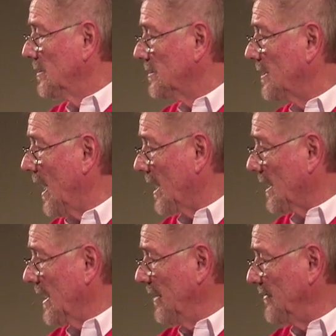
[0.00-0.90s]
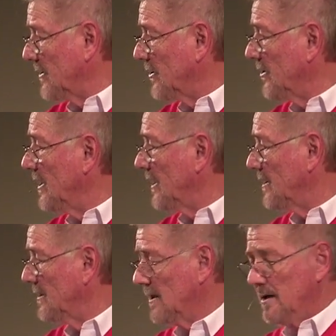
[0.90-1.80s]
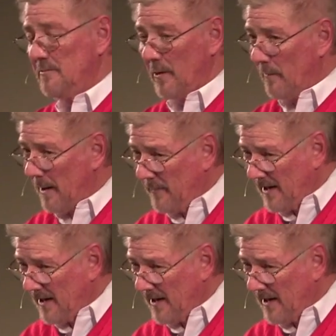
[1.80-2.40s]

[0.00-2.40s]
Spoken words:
God will give it to you, but maybe